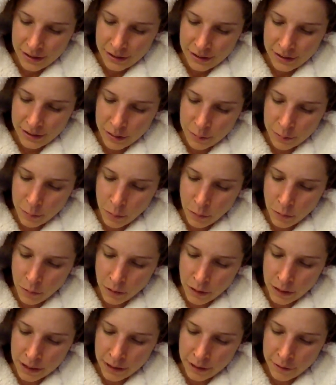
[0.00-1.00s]

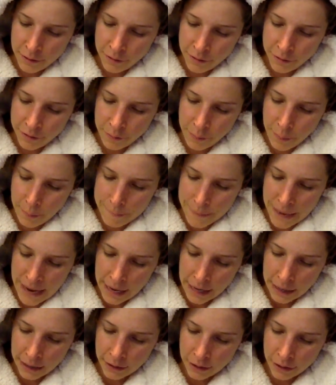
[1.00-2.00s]
Supportive
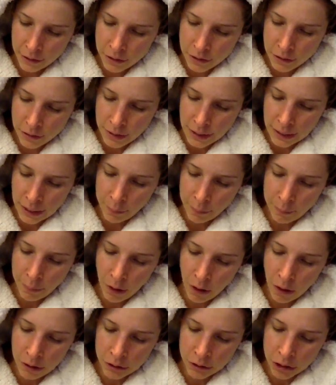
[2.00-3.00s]
man. And I'll do like a
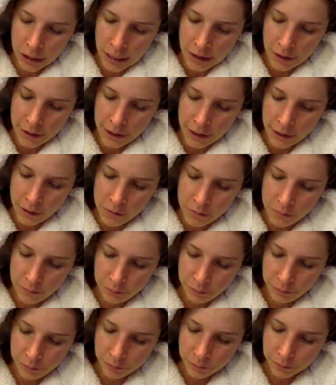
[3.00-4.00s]
Paul shout out.
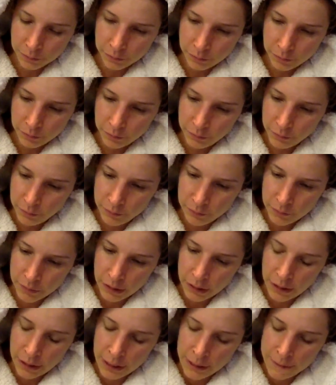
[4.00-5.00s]

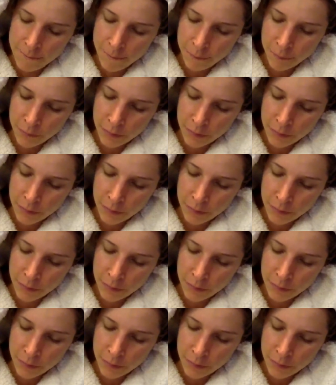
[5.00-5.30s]
Okay.